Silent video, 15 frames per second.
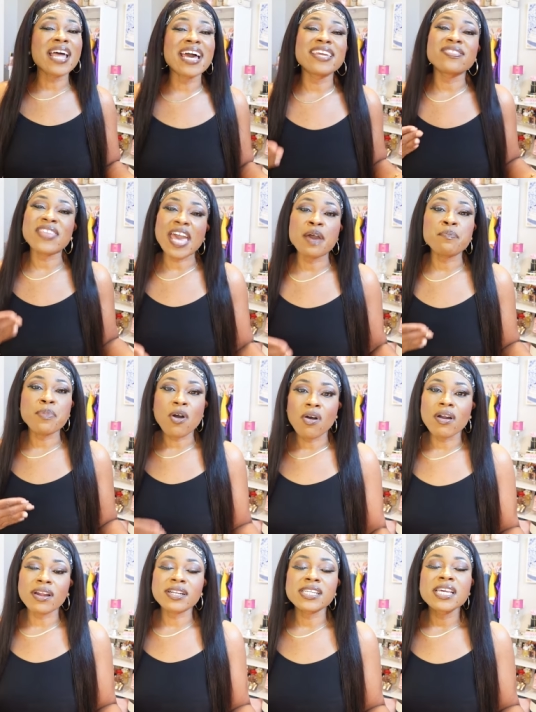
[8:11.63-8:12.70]
like that
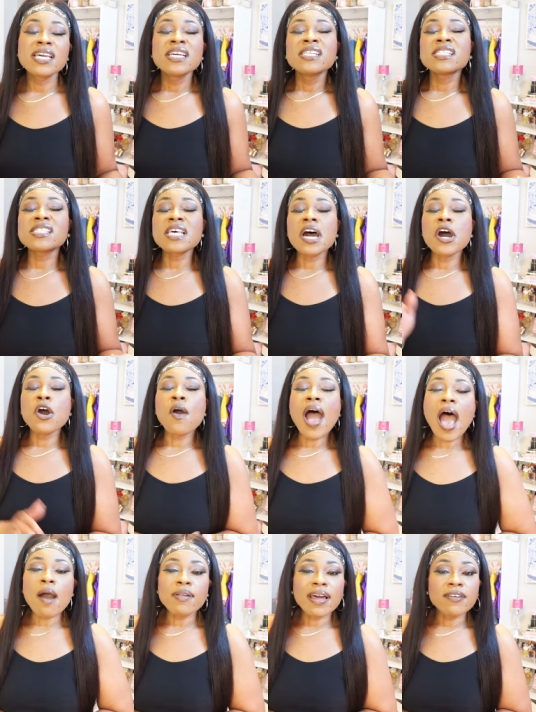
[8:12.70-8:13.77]
part. So
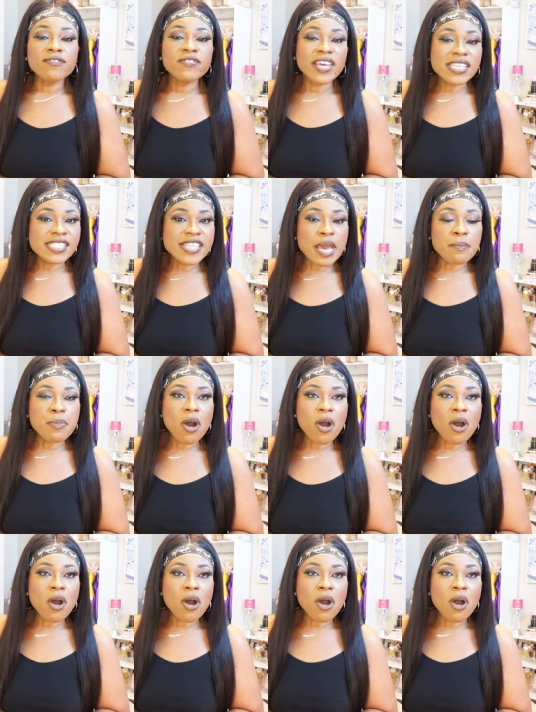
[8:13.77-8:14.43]
how I fix that